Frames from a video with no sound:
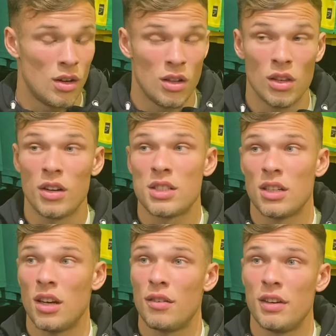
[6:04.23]
No, it's
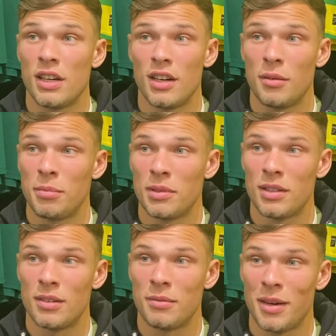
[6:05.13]
a lovely club.
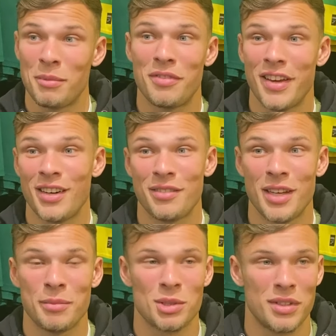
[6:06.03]
I'm a fan of
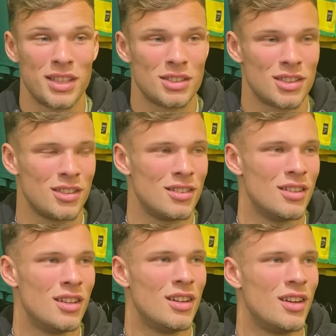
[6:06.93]
them as well. So,
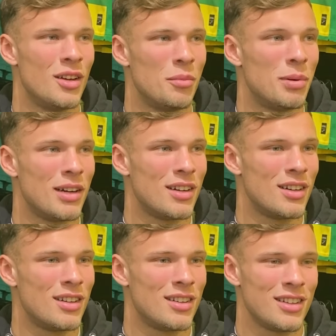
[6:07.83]
but
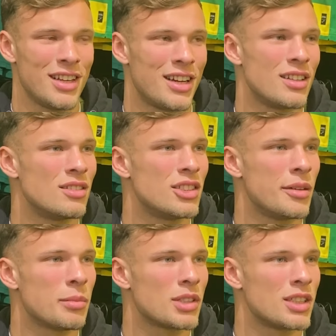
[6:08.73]
yeah,
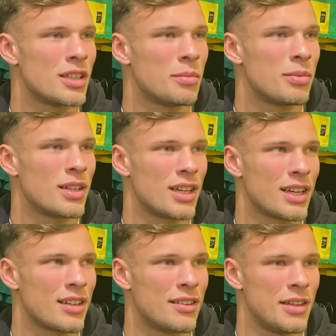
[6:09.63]
Championship and
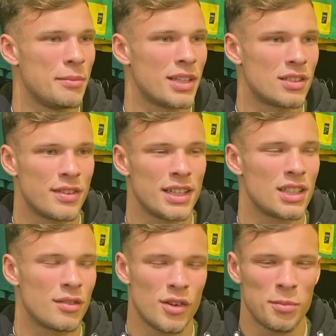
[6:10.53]
like a team that's
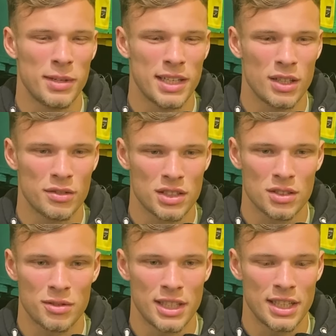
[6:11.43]
fighting for playoffs
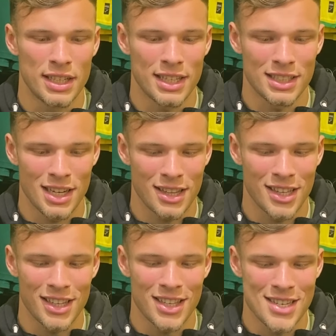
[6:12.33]
is really nice. And I
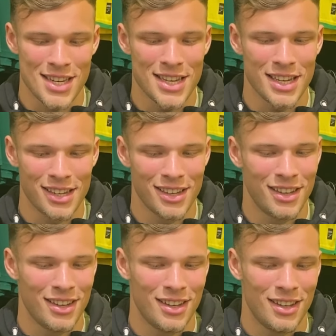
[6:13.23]
think this league
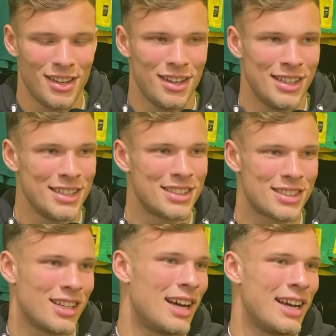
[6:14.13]

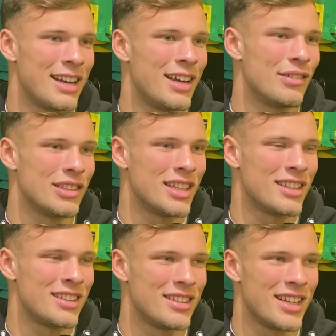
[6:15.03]
is a higher level
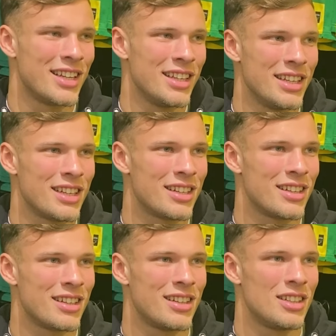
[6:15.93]
than that league.
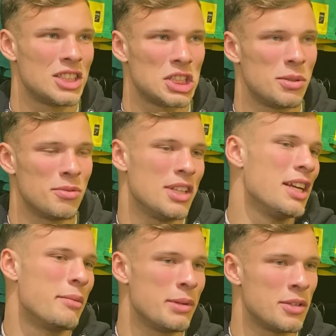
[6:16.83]
So I'm
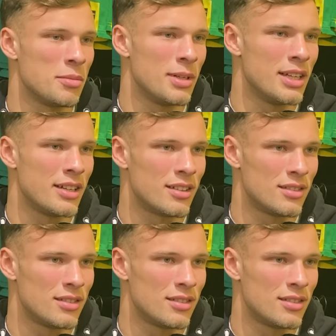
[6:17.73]
really happy to be here.